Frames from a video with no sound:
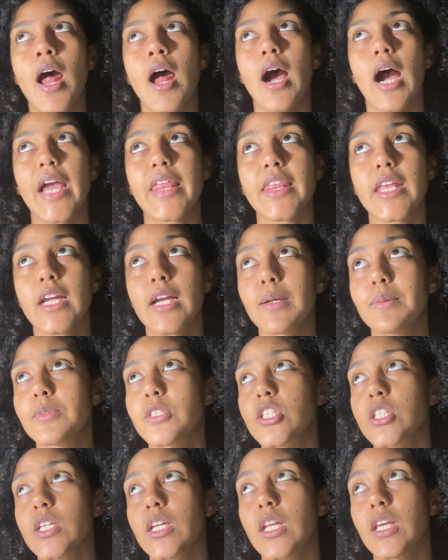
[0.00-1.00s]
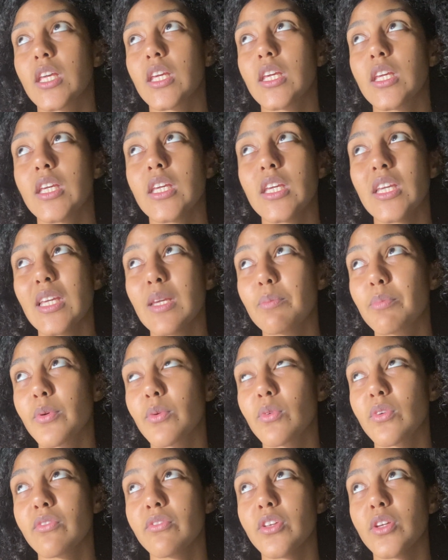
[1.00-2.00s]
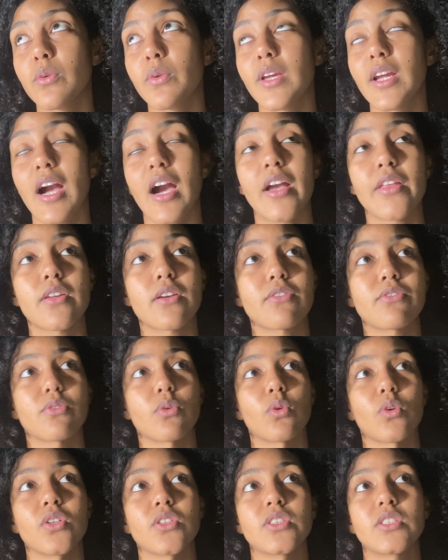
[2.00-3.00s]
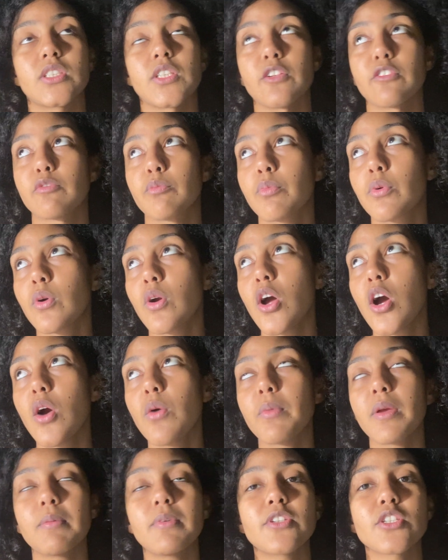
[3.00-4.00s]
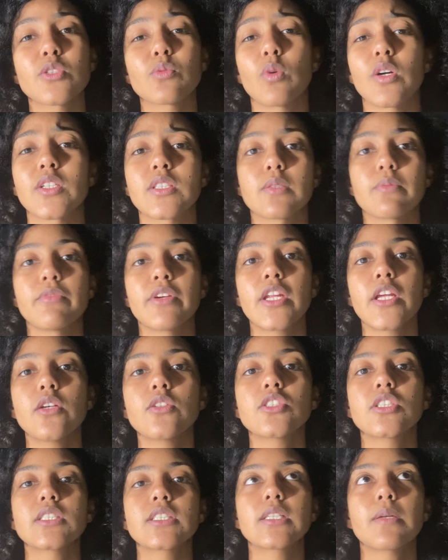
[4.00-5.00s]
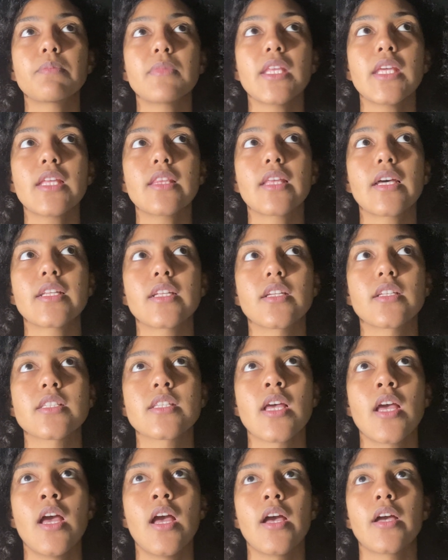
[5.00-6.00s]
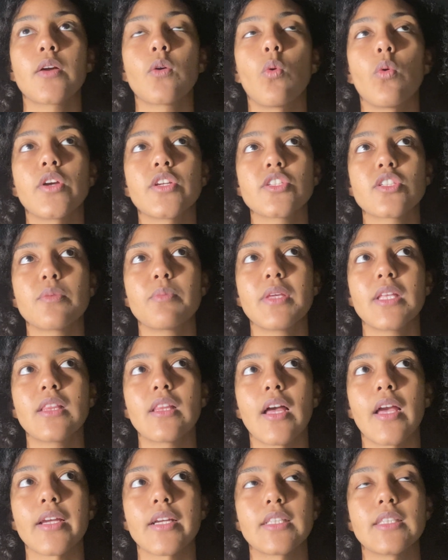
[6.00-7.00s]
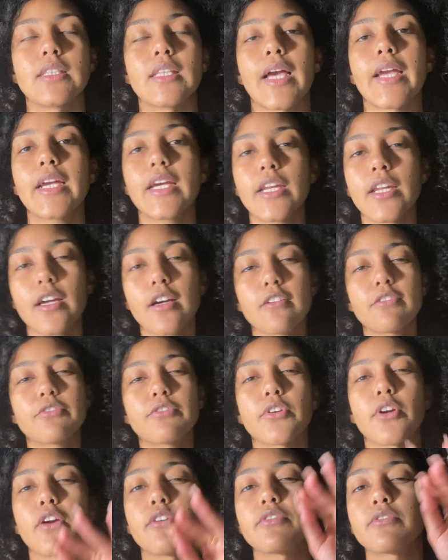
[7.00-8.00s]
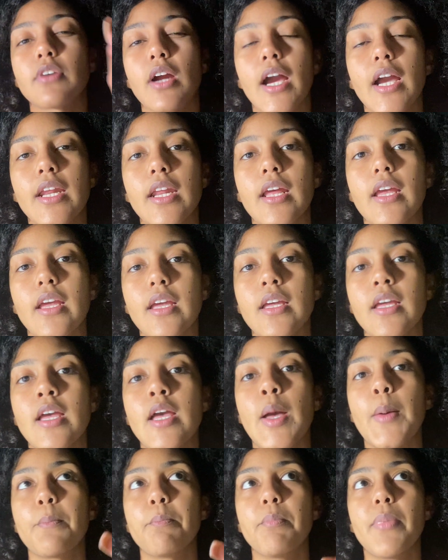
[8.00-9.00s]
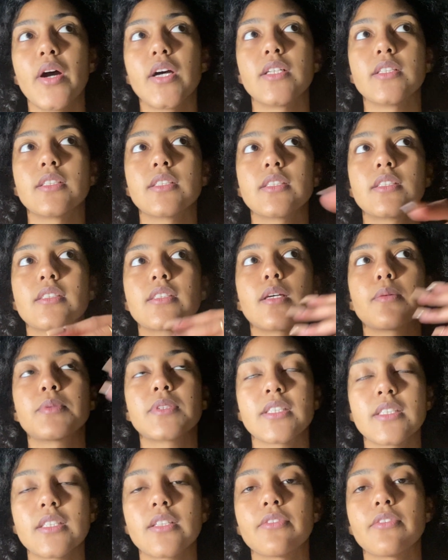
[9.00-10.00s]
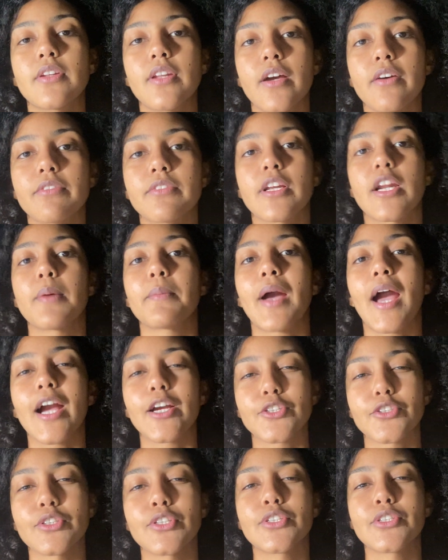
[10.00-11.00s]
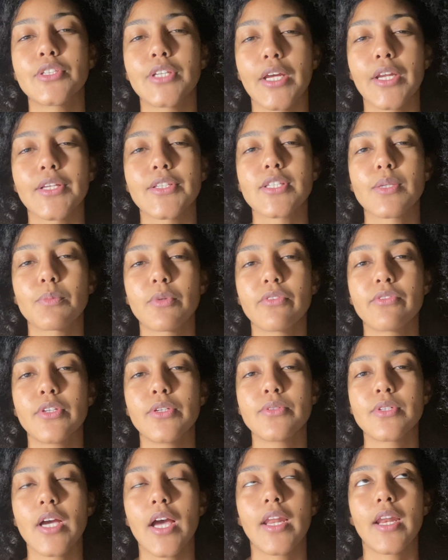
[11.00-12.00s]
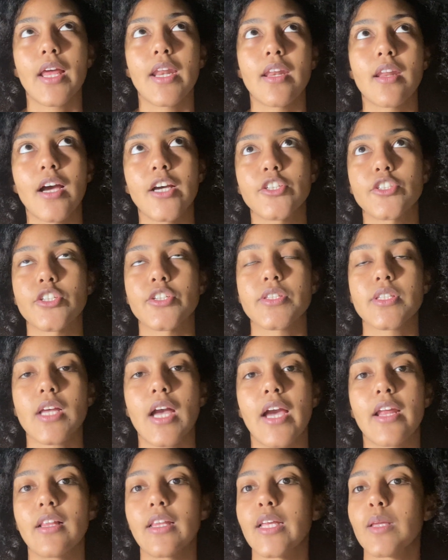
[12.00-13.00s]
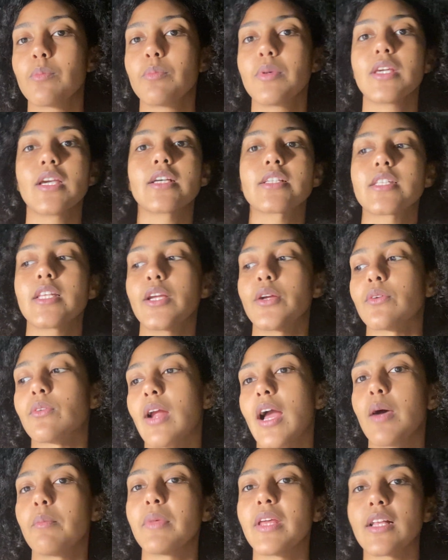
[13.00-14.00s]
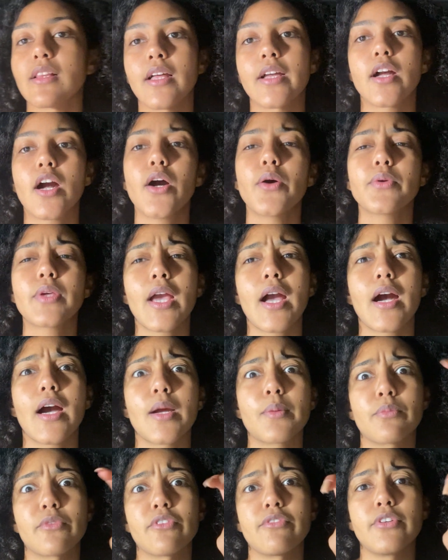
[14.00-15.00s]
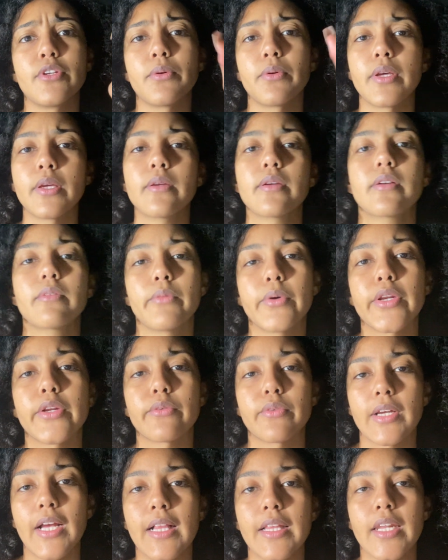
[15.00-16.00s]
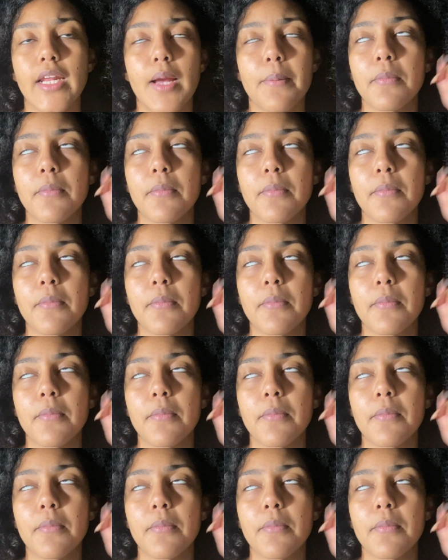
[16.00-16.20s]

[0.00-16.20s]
I think I'm just going to keep reviewing either for Civ Pro, maybe just watch some videos, just something that is going to be like light enough for a Friday, but substantive enough that I'm actually getting some review done and not just kind of like BSing around being like, oh yeah, I'm reviewing, when in reality I'm